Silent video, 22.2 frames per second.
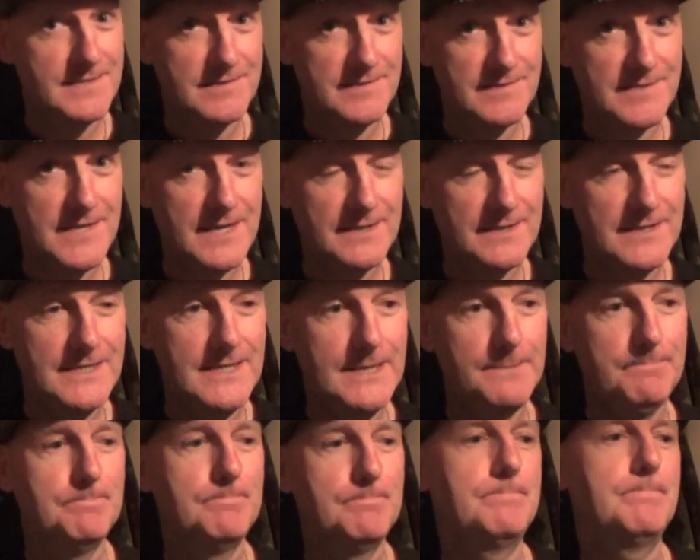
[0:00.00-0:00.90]
Sad,
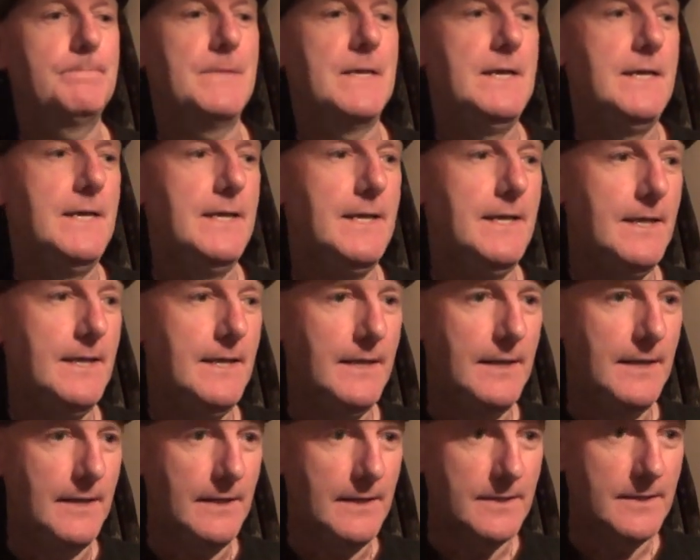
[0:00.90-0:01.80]
isn't it?
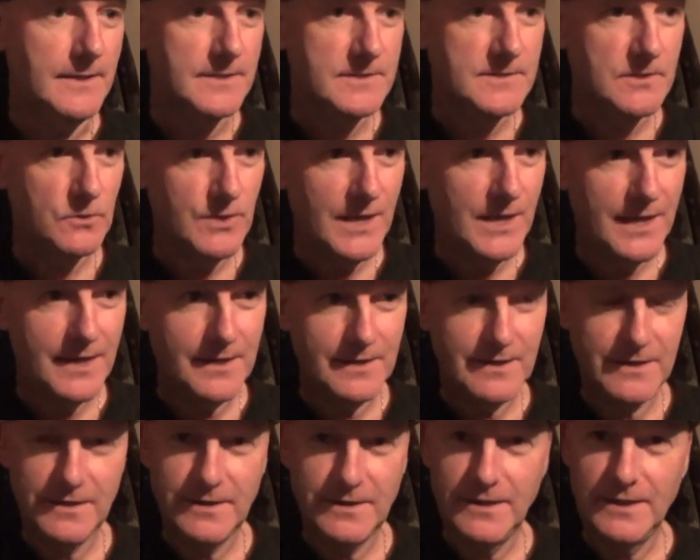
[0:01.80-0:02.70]
So yeah,
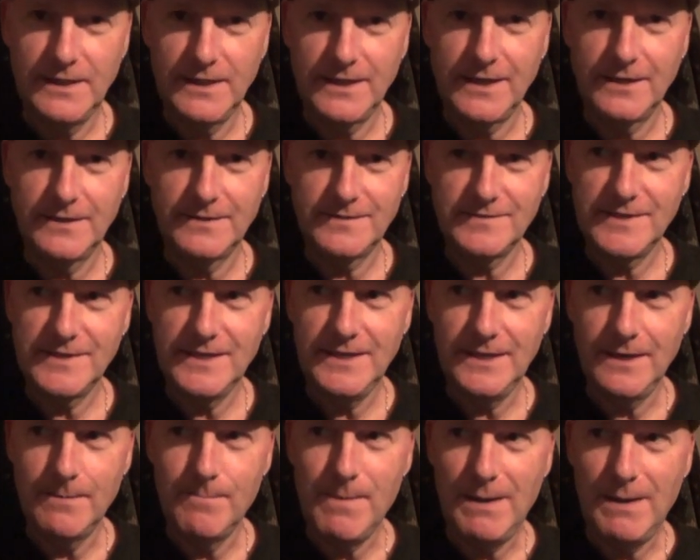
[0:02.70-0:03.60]
like I'd
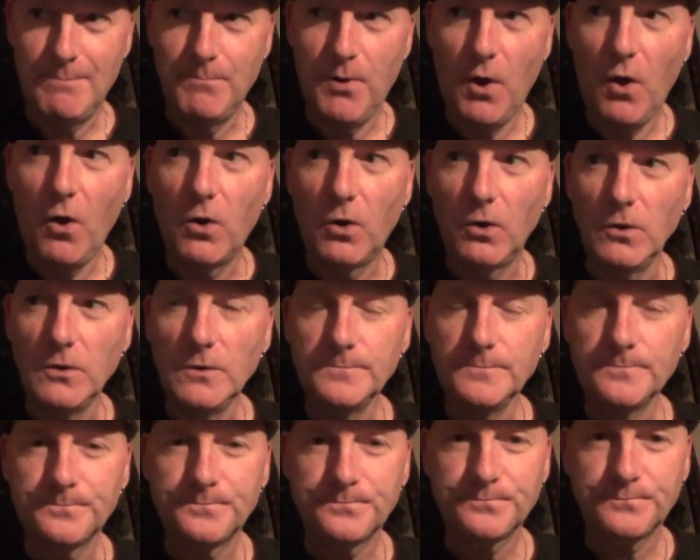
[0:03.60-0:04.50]
say, I met
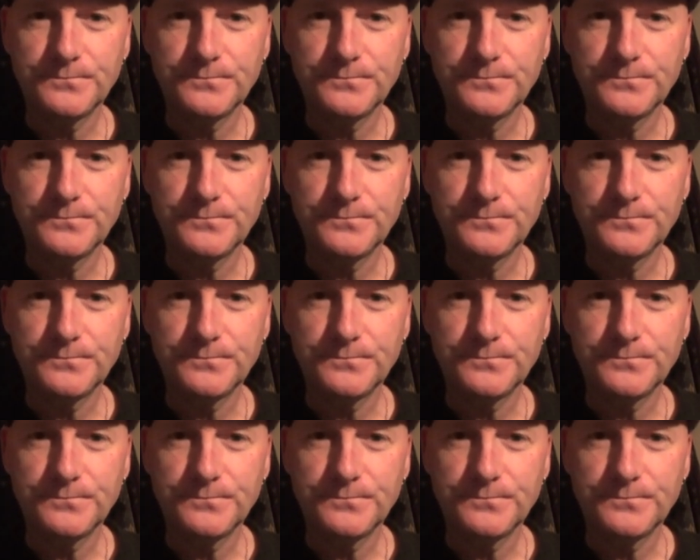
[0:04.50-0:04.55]
Paul